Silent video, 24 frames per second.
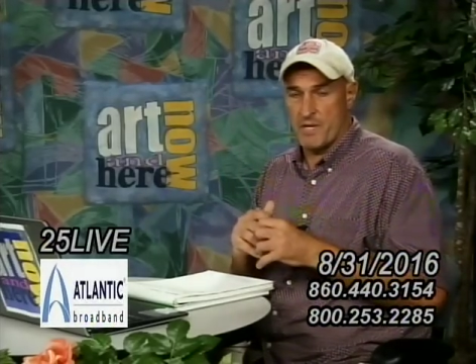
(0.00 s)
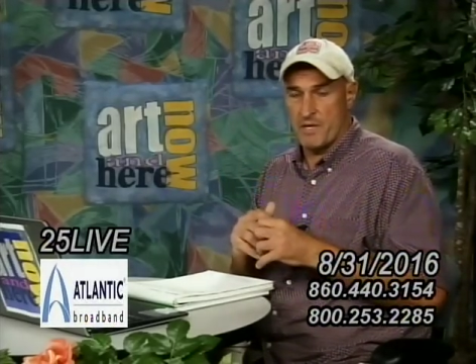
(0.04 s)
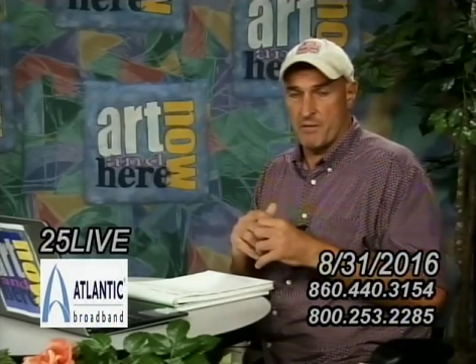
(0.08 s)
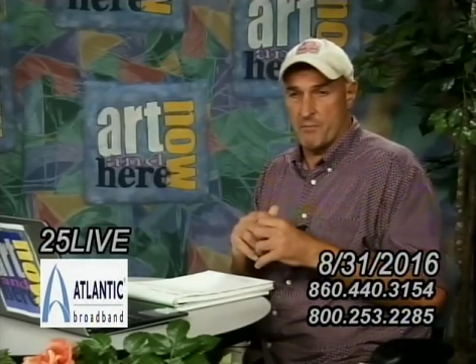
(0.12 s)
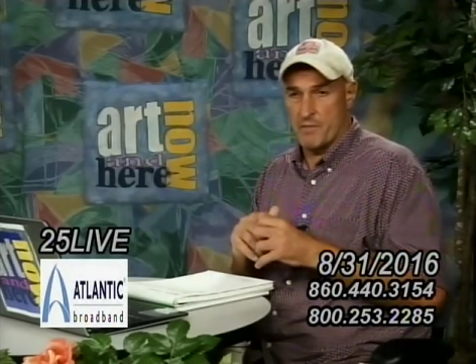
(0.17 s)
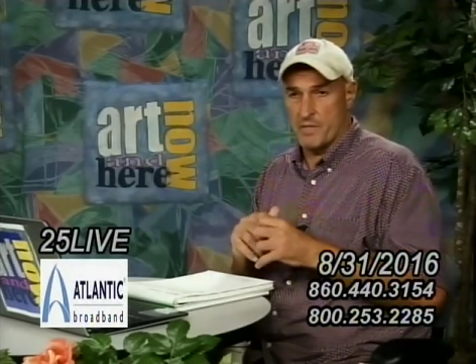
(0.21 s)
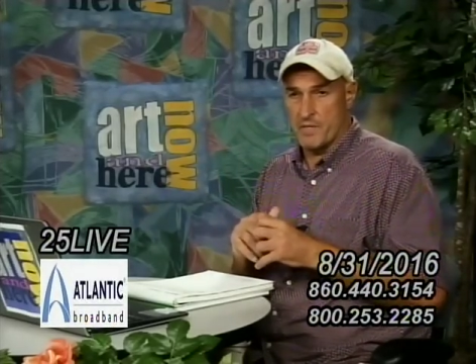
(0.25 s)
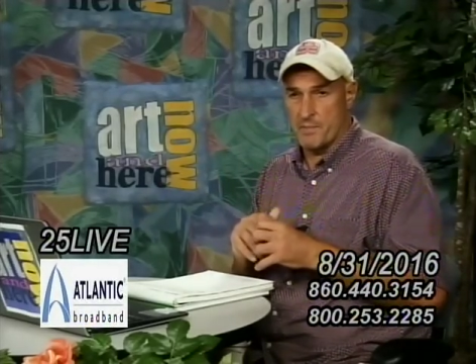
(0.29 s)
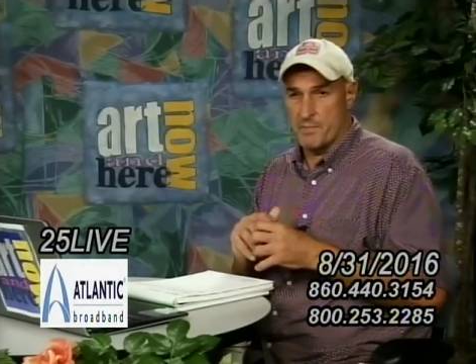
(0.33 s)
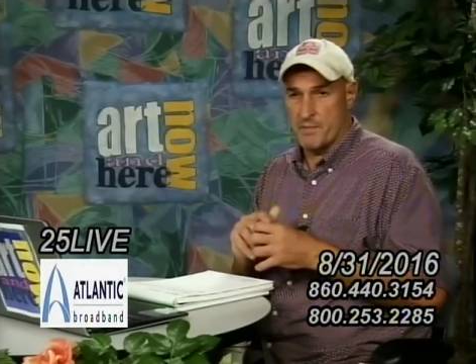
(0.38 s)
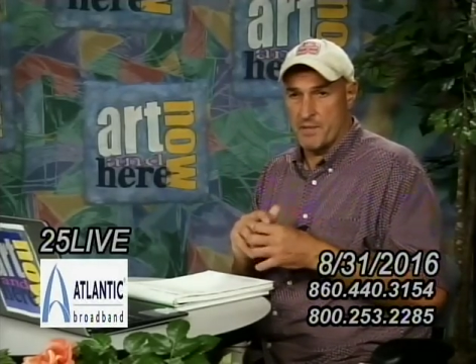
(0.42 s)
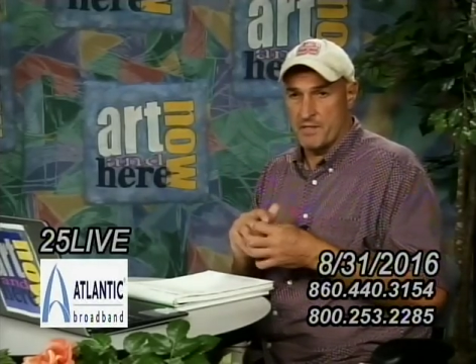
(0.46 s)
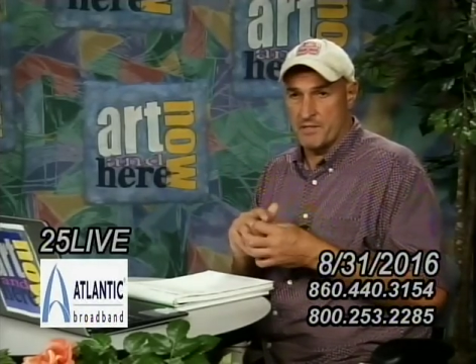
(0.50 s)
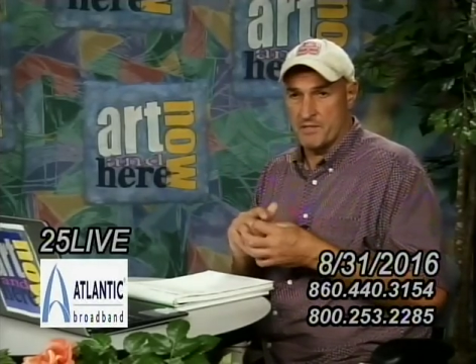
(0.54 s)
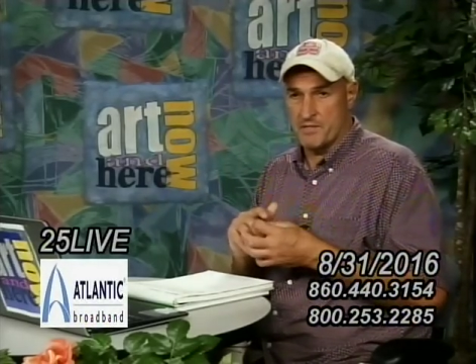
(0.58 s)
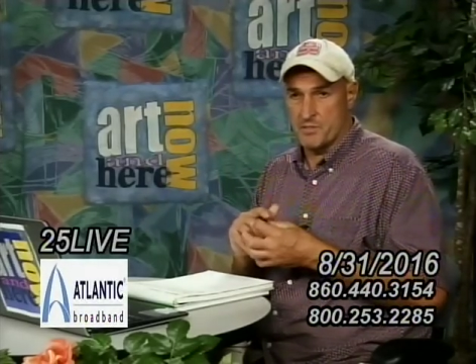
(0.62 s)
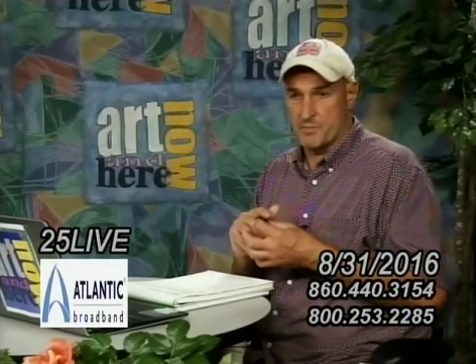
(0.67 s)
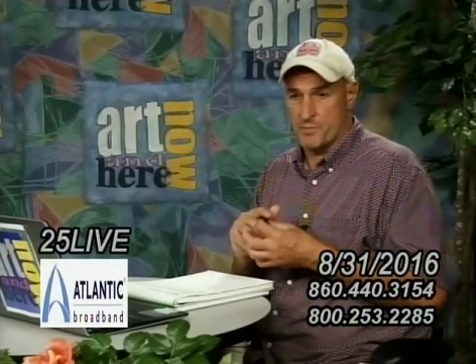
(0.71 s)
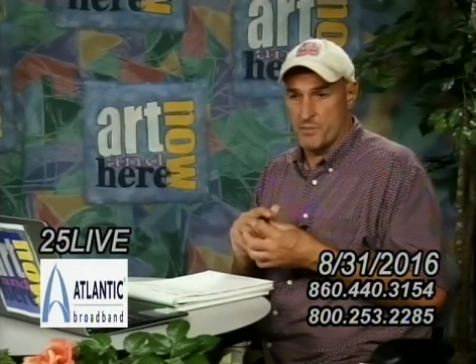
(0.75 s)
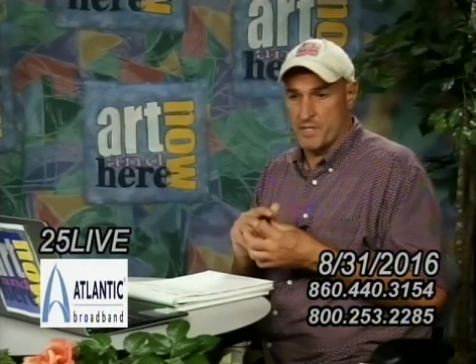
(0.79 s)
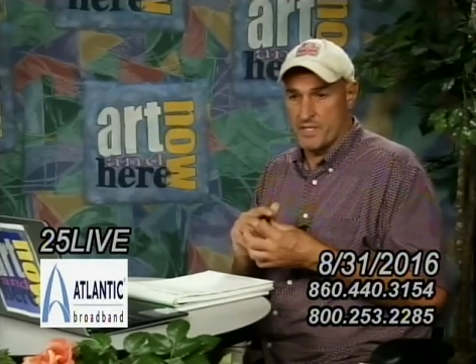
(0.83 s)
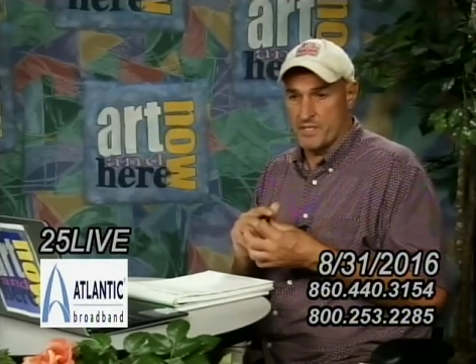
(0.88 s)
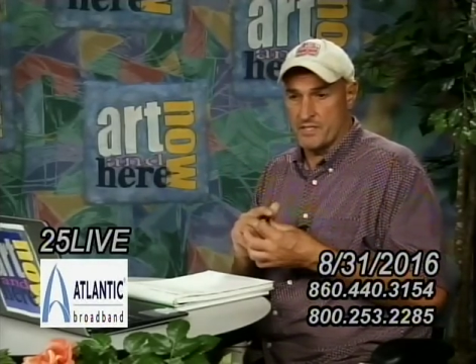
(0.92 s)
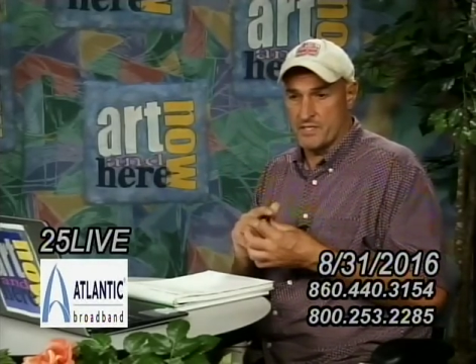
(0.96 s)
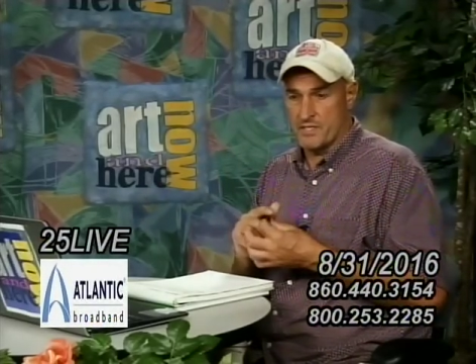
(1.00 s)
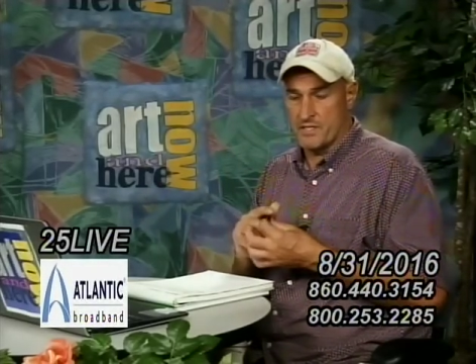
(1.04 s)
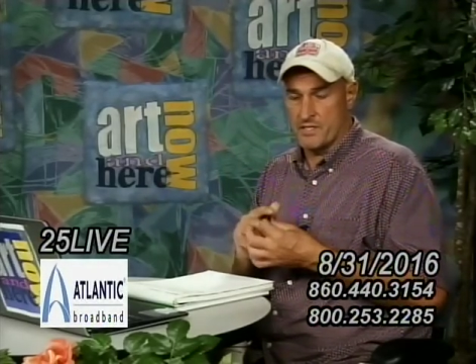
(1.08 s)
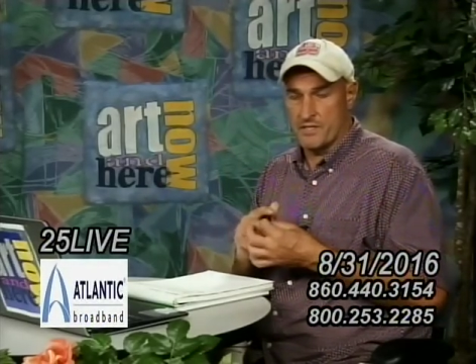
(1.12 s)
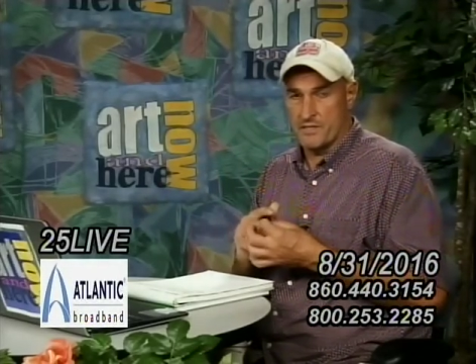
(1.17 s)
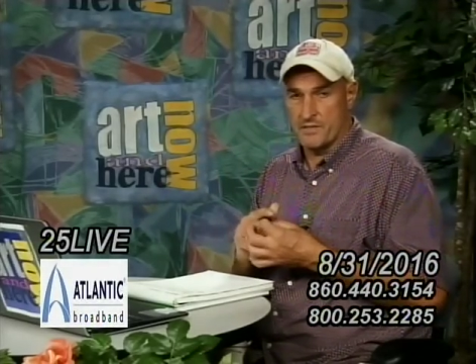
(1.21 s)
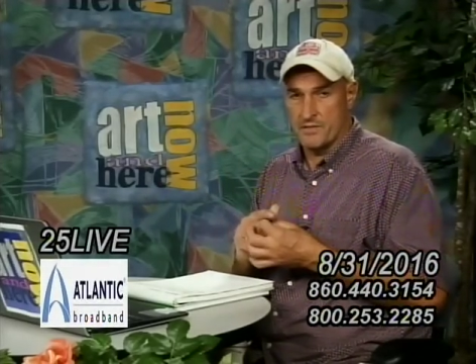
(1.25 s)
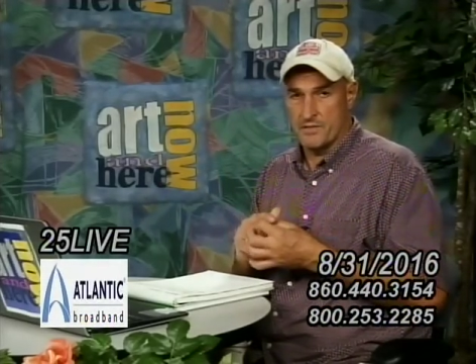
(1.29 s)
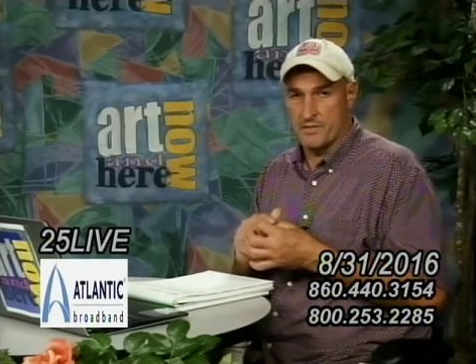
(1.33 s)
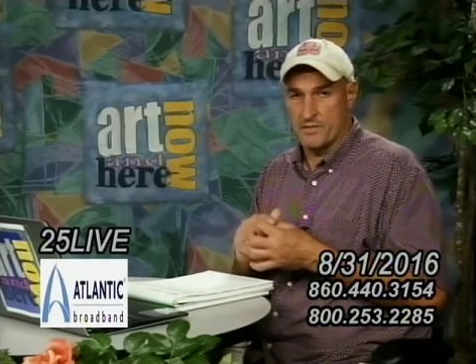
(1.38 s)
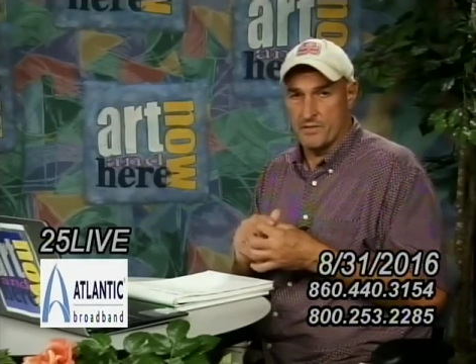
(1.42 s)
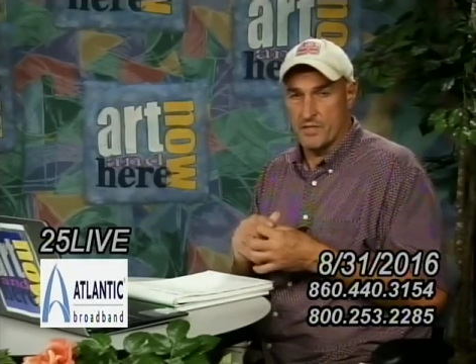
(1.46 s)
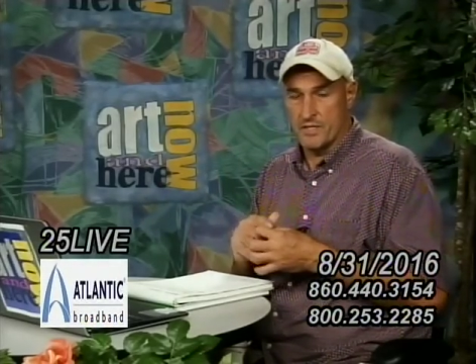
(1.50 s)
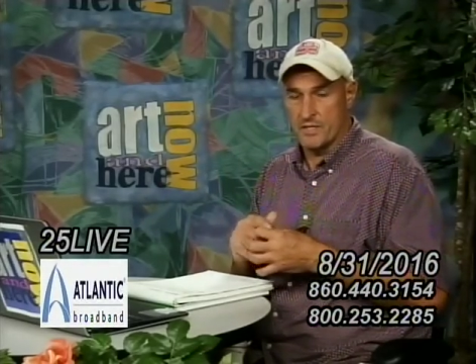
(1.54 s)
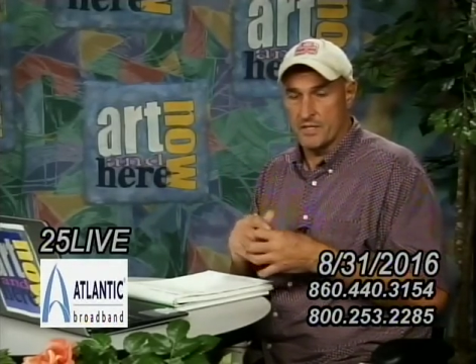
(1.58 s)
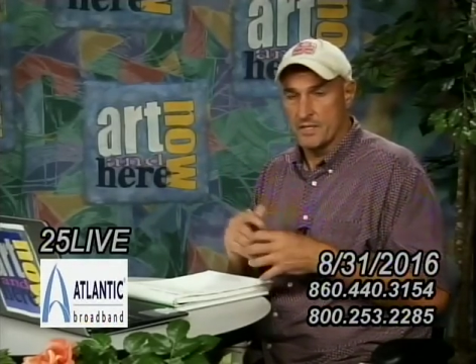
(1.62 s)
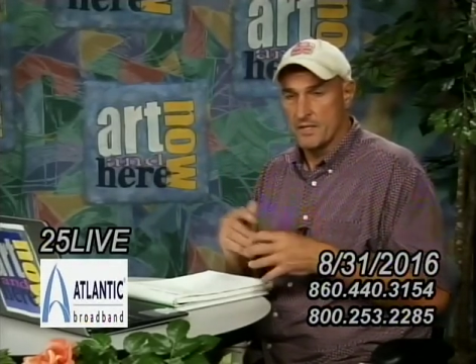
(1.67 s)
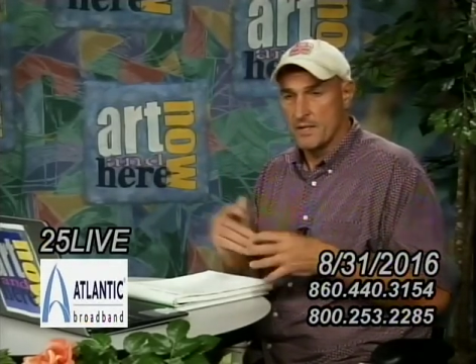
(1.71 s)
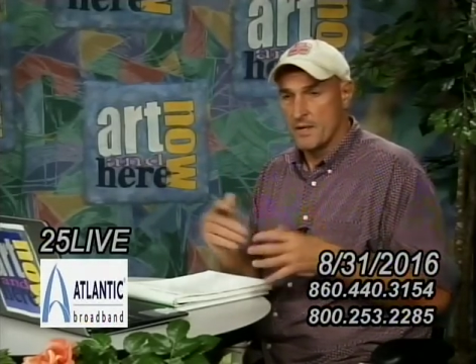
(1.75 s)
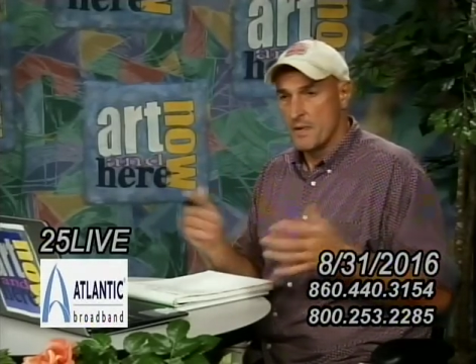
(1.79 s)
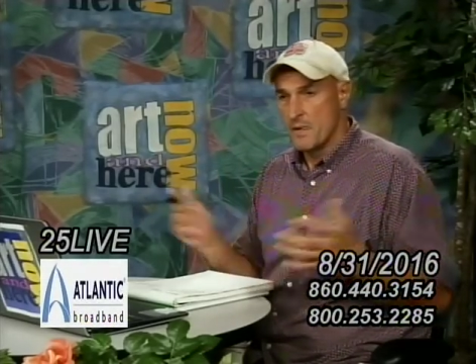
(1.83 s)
when the Patriots win as an underdog.